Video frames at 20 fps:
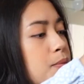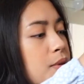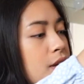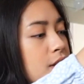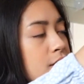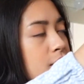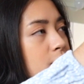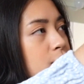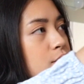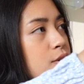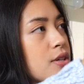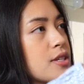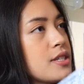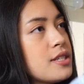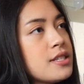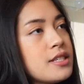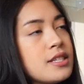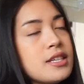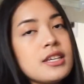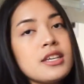because as you
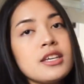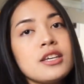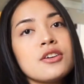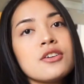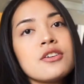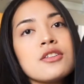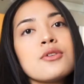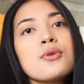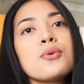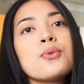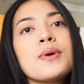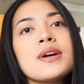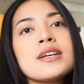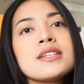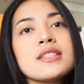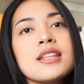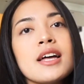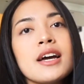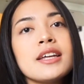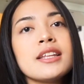can see here the
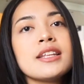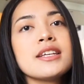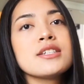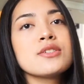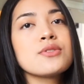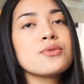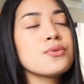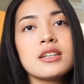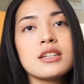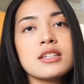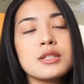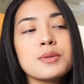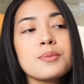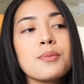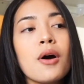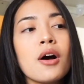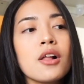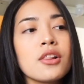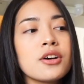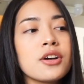waistline is, is
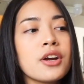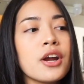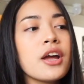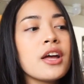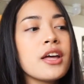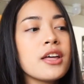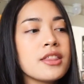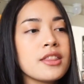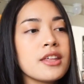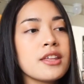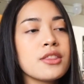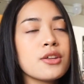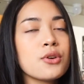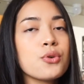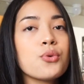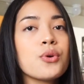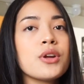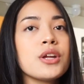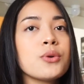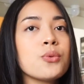smaller than the
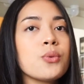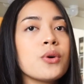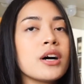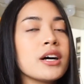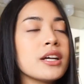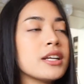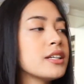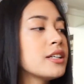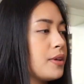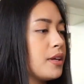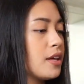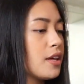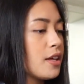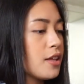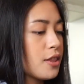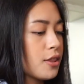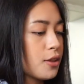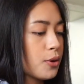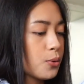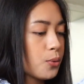green one
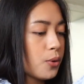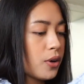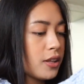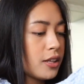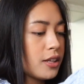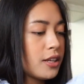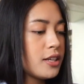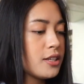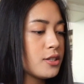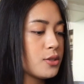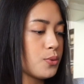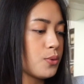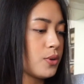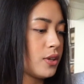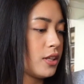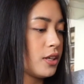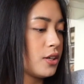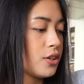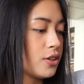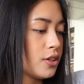quality is
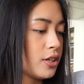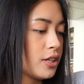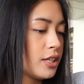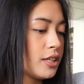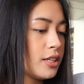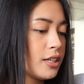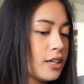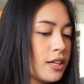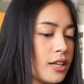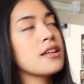really good.